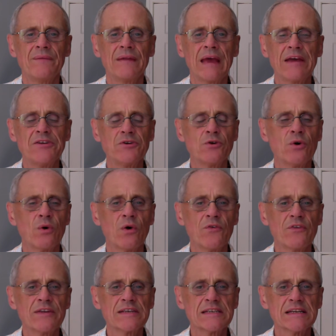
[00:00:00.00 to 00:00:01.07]
As you go
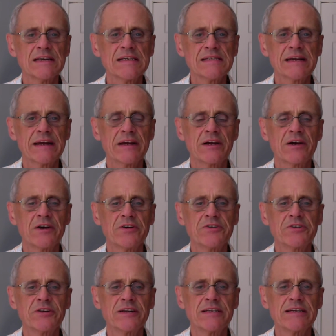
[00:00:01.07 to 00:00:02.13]
over this list, I
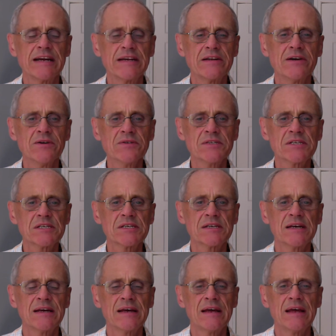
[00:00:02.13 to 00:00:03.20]
encourage you to take notes
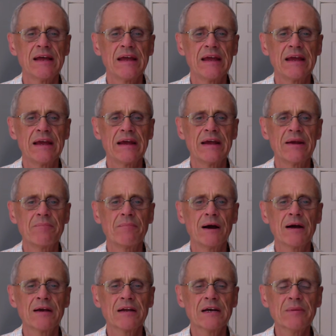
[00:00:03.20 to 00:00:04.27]
and
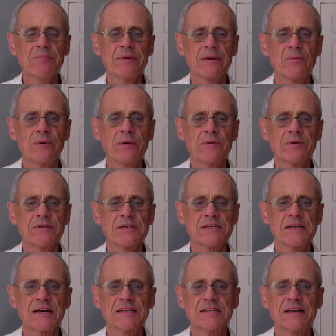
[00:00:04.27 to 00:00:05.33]
mark it up, and we will
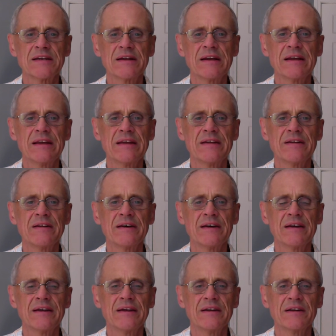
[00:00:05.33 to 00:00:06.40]
discuss it in
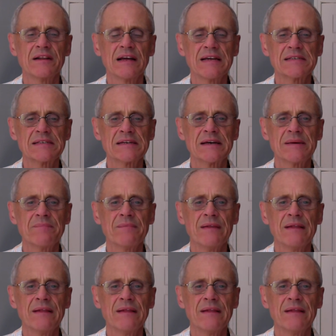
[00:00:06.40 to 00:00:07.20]
class time.